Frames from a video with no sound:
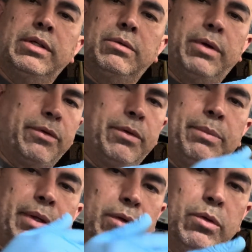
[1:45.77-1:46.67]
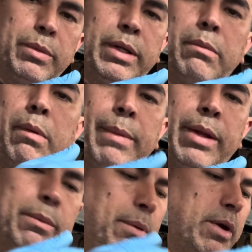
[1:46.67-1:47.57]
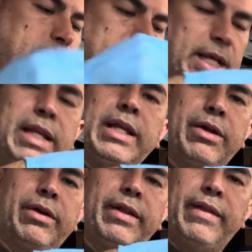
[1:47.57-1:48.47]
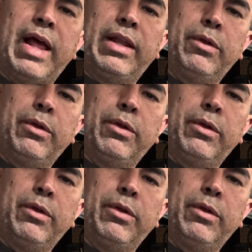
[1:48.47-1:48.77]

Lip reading: whether it be aluminum or metal parts, in here, in that little